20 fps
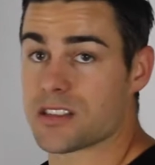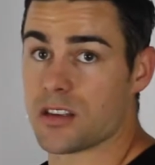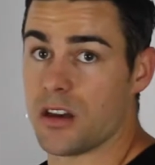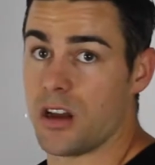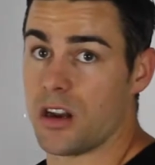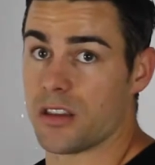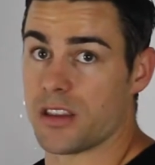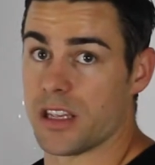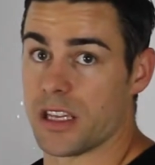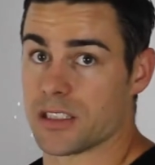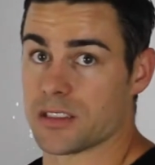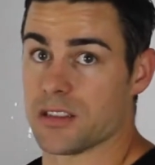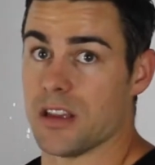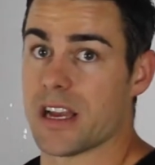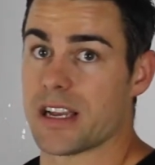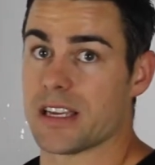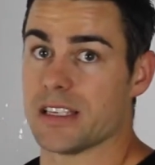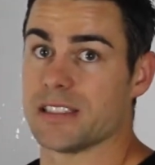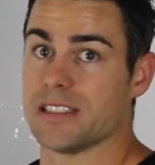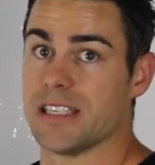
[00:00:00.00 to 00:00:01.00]
side of things.
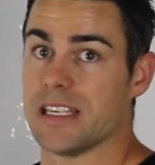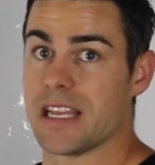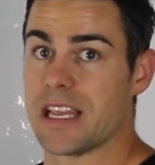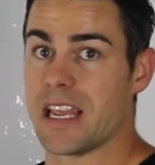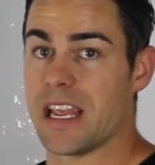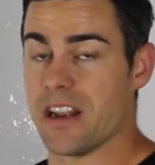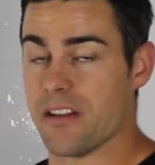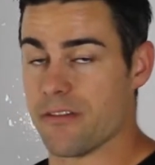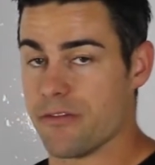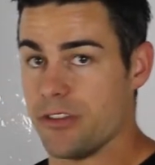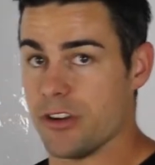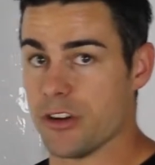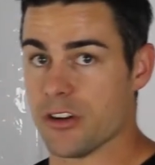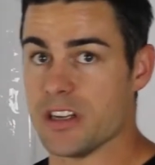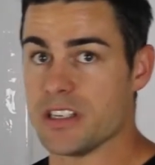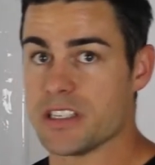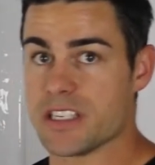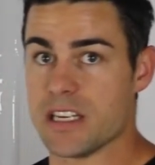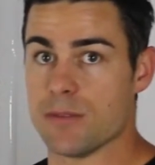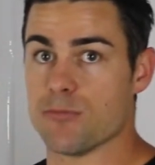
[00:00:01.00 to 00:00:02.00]
Like I said, again, a
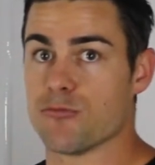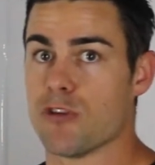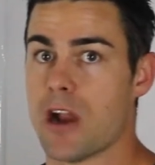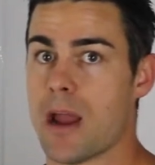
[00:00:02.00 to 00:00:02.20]
very deep